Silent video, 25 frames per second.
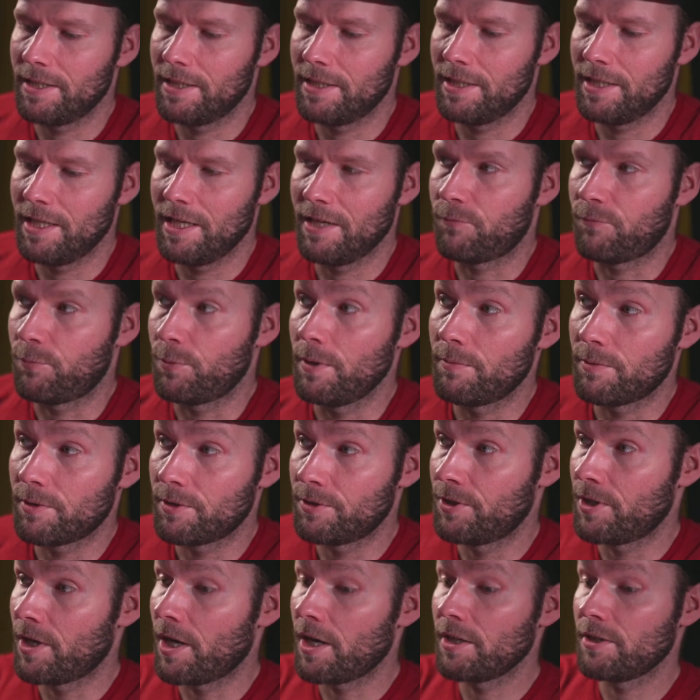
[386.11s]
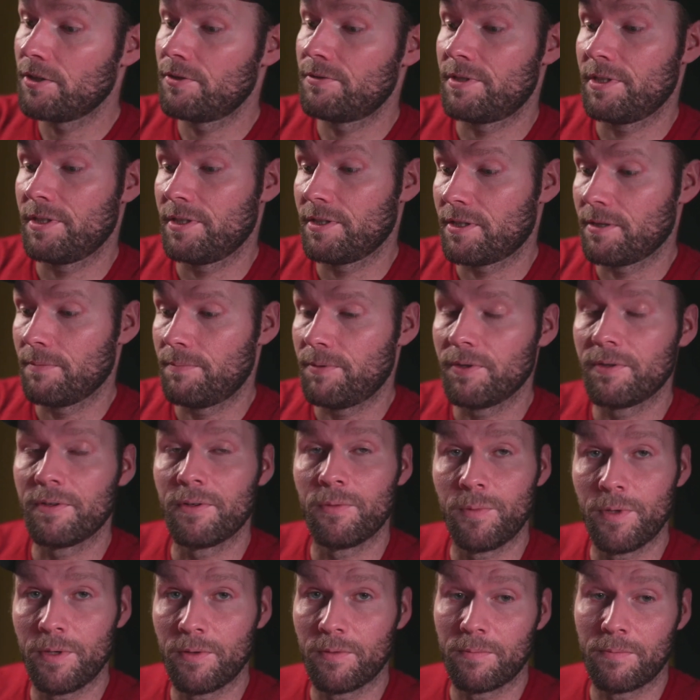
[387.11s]
if we were not using the computer and
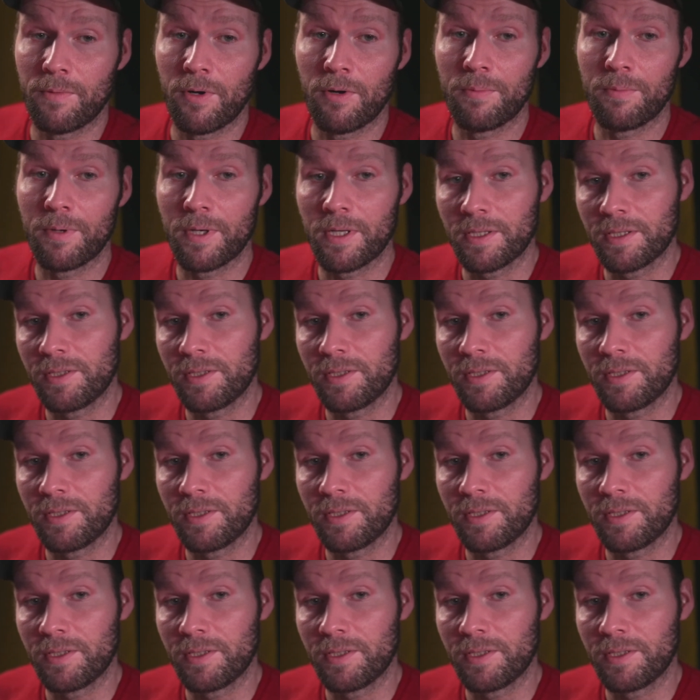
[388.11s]
we were mobile